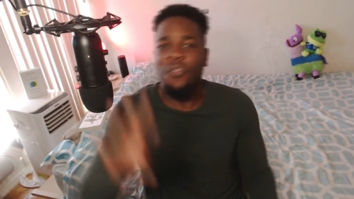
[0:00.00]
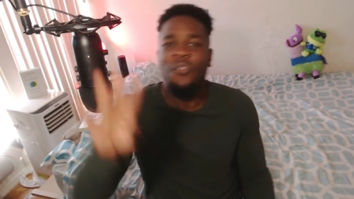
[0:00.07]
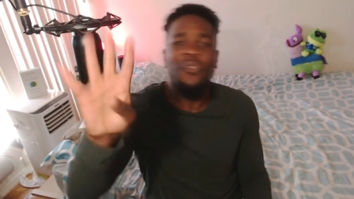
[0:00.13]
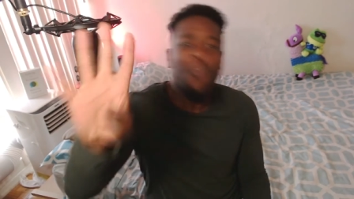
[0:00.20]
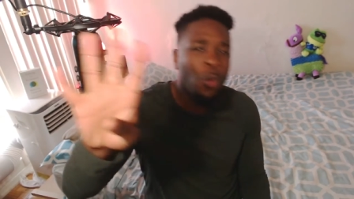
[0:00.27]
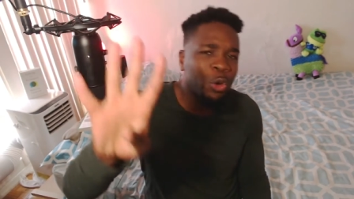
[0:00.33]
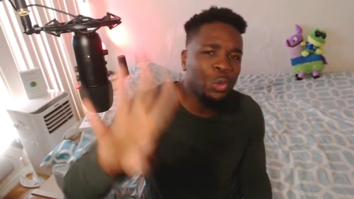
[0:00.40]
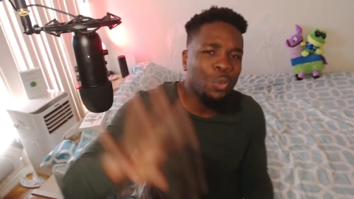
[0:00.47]
The
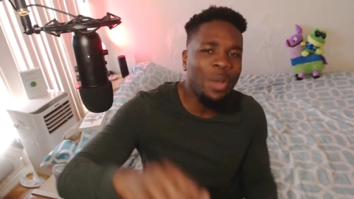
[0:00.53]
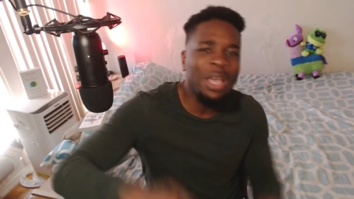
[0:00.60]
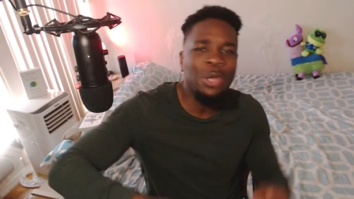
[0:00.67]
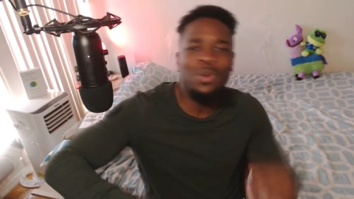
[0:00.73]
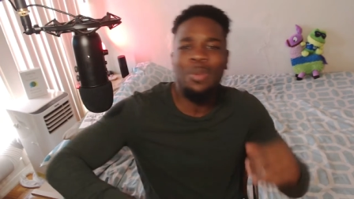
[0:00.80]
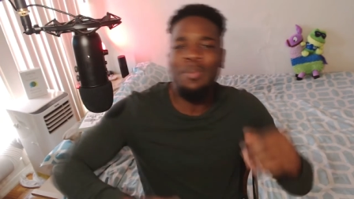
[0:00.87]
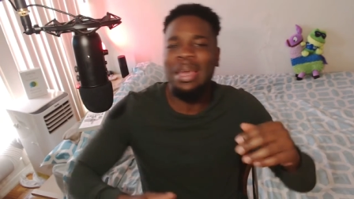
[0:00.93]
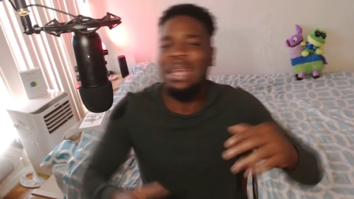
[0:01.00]
fourth way
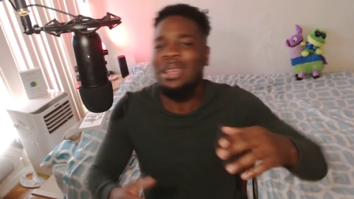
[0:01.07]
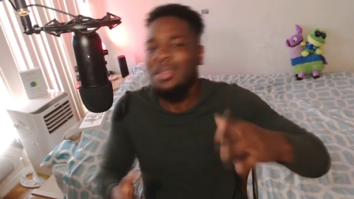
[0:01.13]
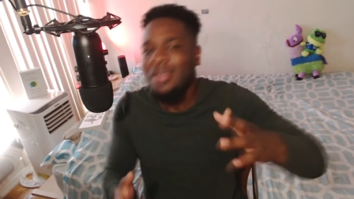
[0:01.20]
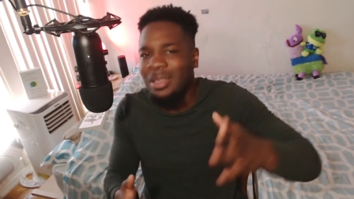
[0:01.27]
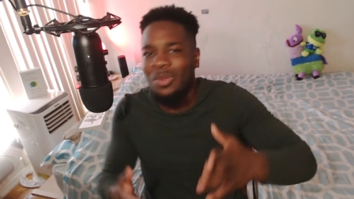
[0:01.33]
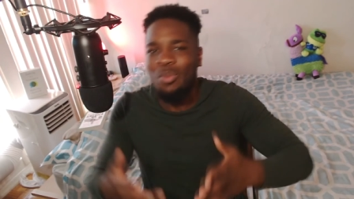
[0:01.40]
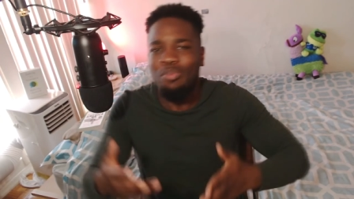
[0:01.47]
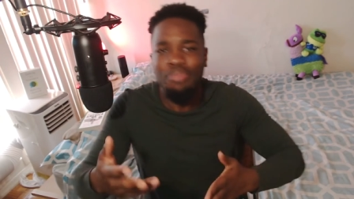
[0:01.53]
you can make a
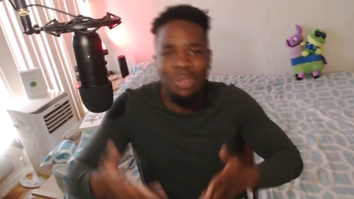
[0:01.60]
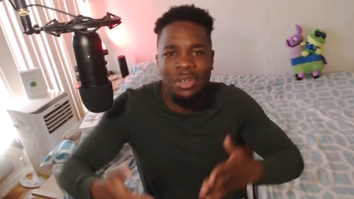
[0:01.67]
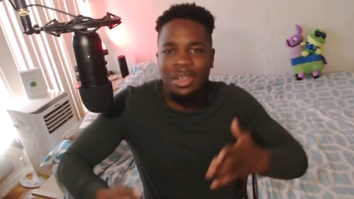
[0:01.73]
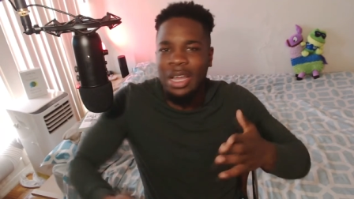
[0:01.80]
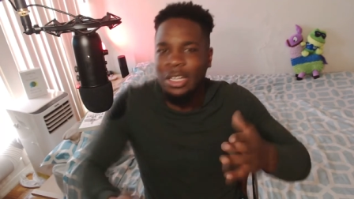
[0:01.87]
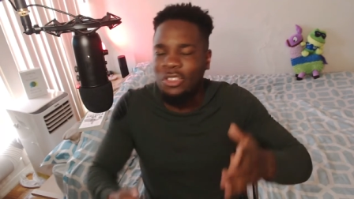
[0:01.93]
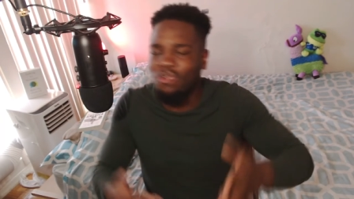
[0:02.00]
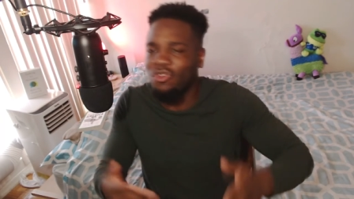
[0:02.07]
little bit
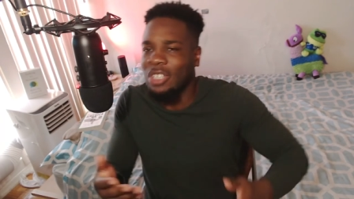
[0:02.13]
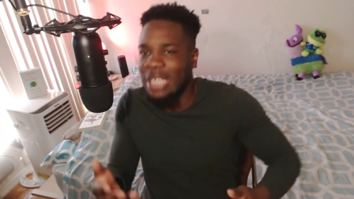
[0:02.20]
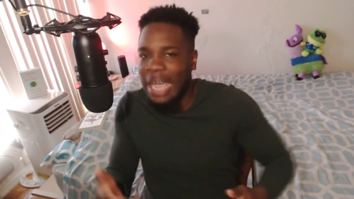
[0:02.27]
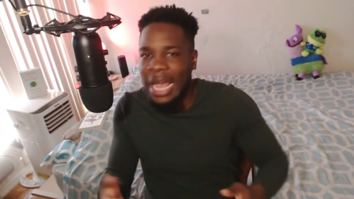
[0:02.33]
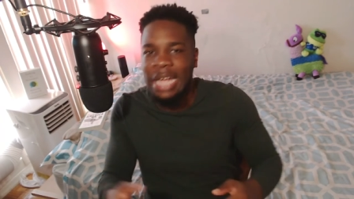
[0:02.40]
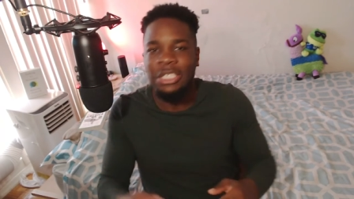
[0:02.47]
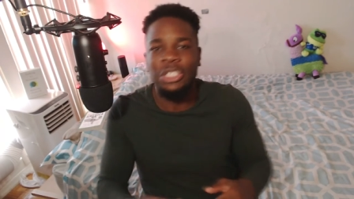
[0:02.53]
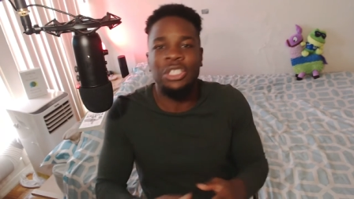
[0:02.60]
of extra
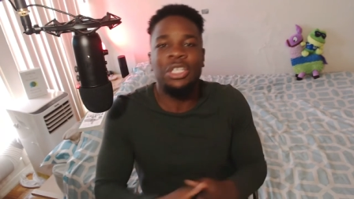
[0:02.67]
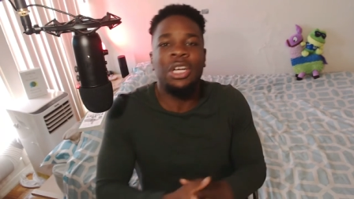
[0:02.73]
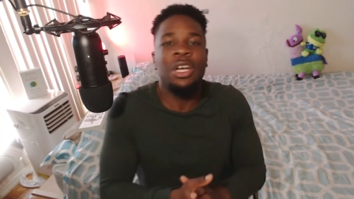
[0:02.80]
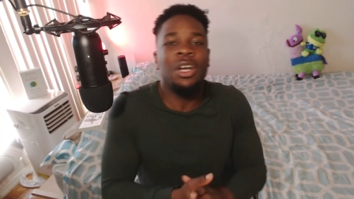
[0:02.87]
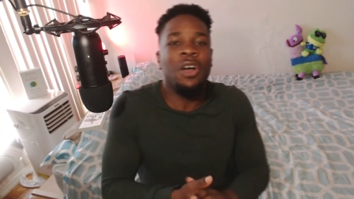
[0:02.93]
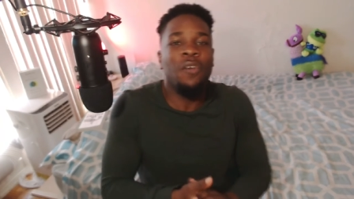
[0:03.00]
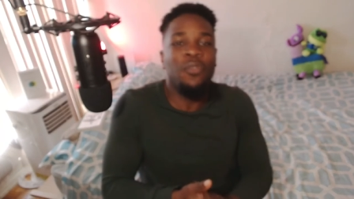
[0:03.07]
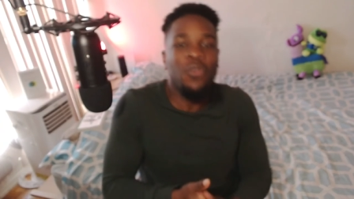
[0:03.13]
cash,
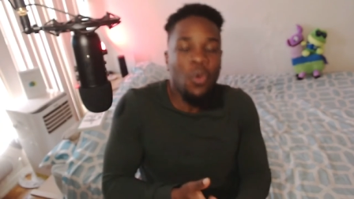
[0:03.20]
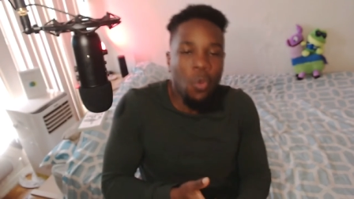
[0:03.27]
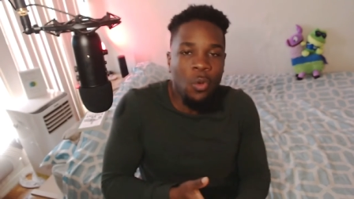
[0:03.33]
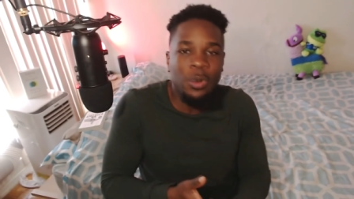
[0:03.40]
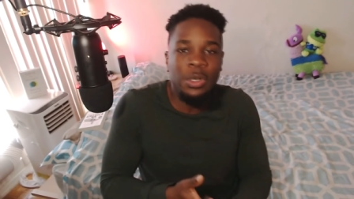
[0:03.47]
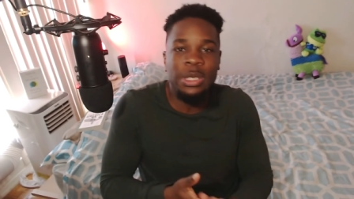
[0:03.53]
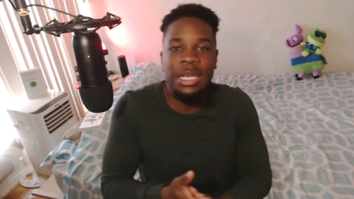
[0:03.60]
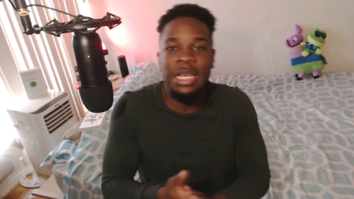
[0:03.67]
of
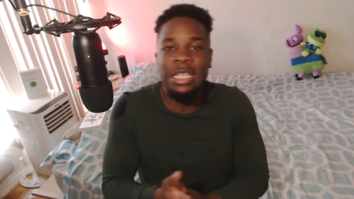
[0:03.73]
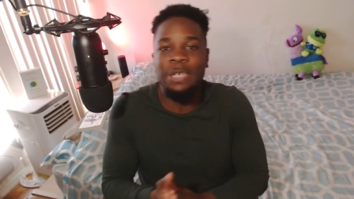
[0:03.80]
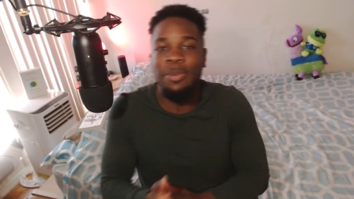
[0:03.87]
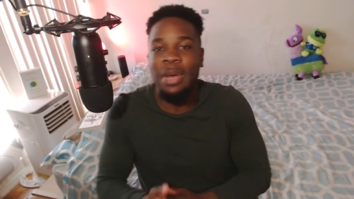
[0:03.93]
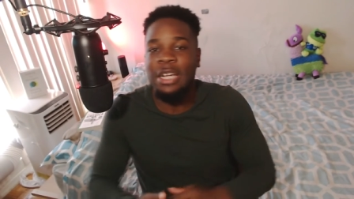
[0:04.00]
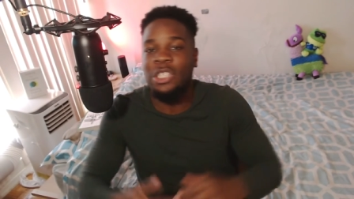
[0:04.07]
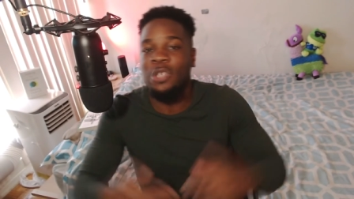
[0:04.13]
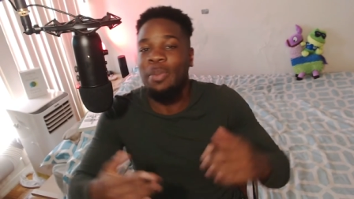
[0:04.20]
course, is
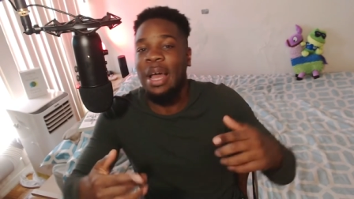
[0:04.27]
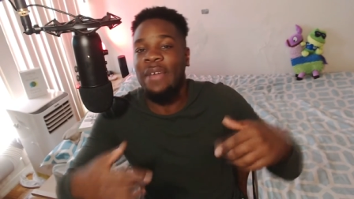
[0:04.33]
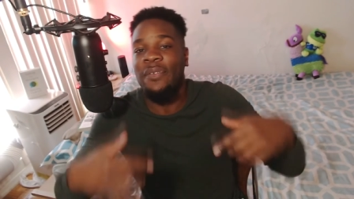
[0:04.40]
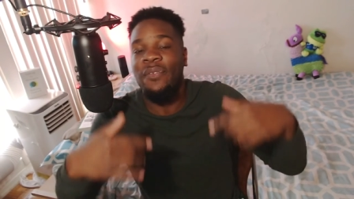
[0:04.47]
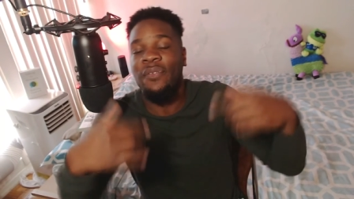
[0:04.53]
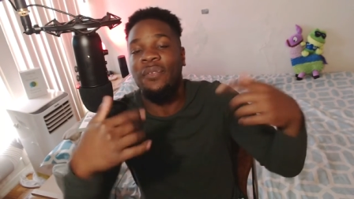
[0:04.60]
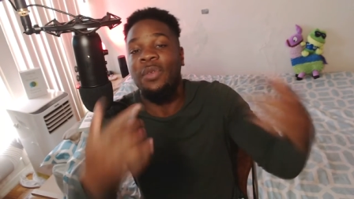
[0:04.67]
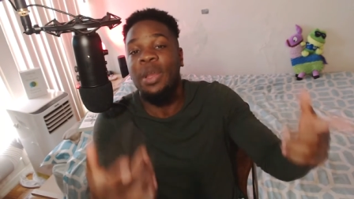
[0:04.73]
by, by
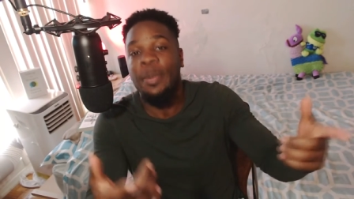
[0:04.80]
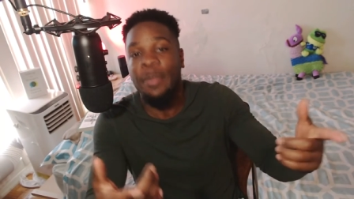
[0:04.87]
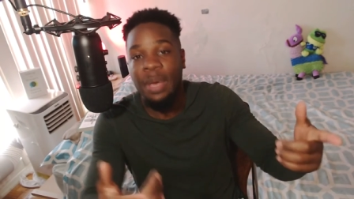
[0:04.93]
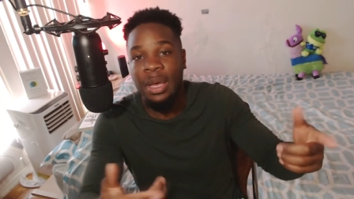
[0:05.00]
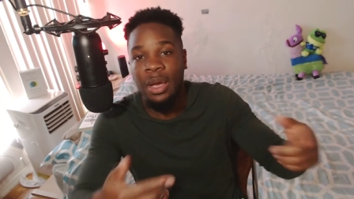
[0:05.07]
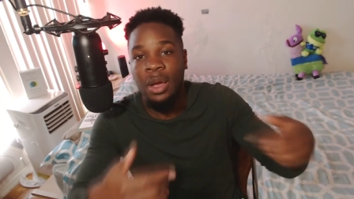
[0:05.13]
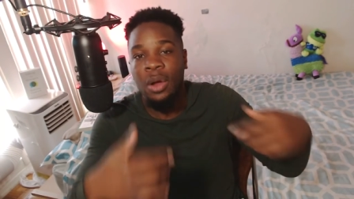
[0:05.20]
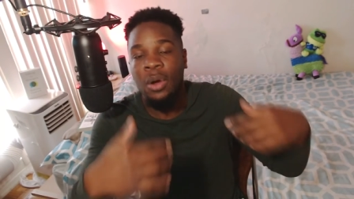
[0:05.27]

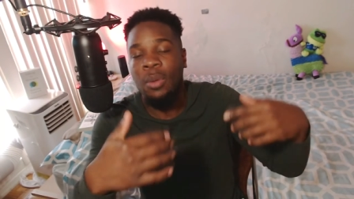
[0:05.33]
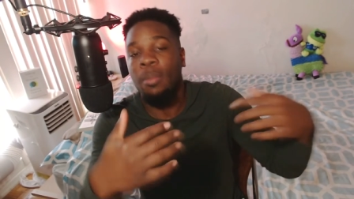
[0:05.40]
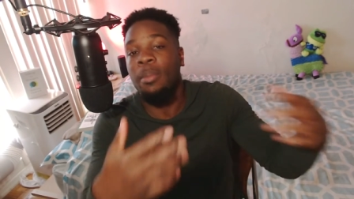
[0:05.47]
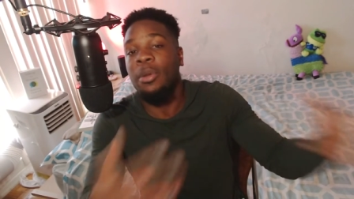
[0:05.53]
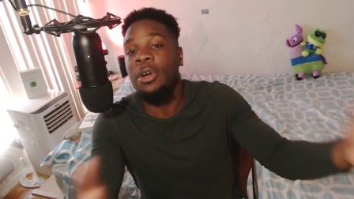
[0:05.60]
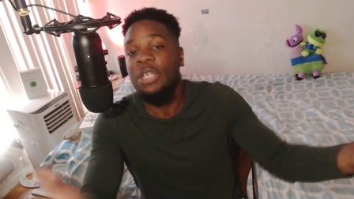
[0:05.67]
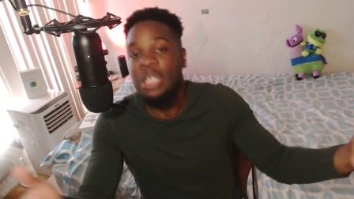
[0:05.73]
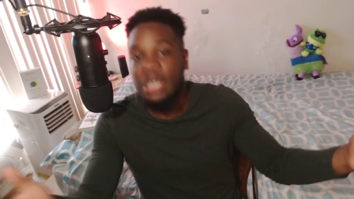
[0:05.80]
flipping
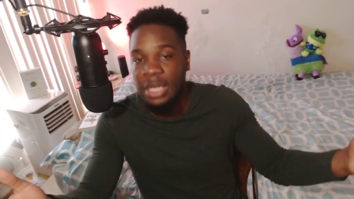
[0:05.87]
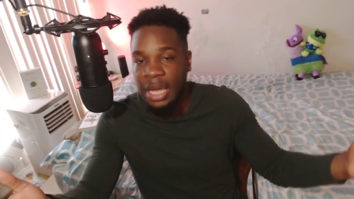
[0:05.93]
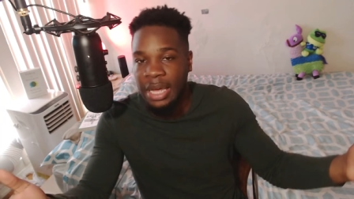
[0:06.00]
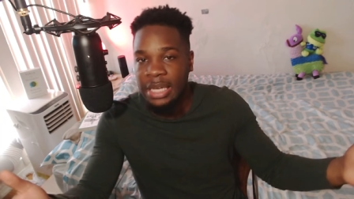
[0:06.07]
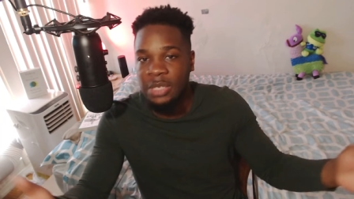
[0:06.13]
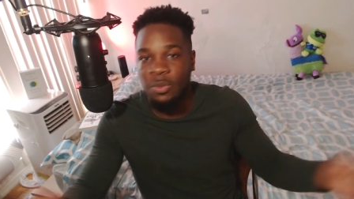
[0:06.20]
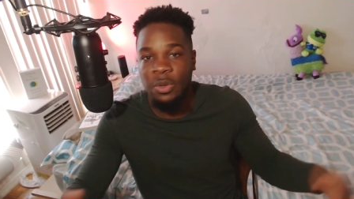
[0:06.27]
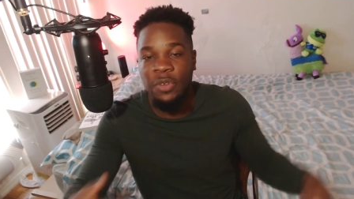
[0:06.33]
merchandise.